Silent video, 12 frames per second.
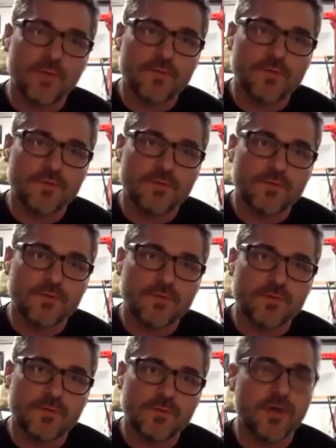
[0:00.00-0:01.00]
won't
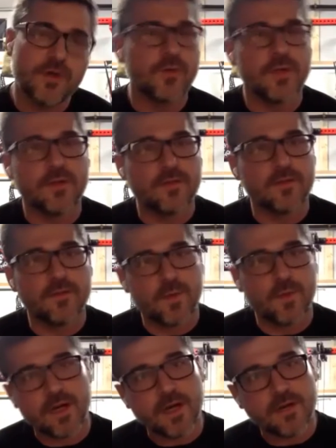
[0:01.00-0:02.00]
go in the
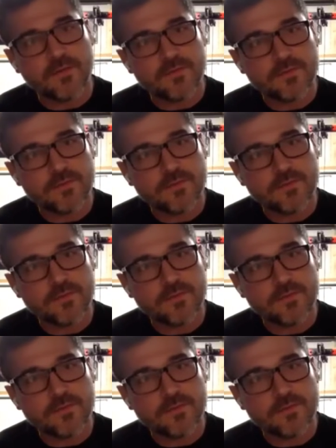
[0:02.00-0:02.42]
warehouse.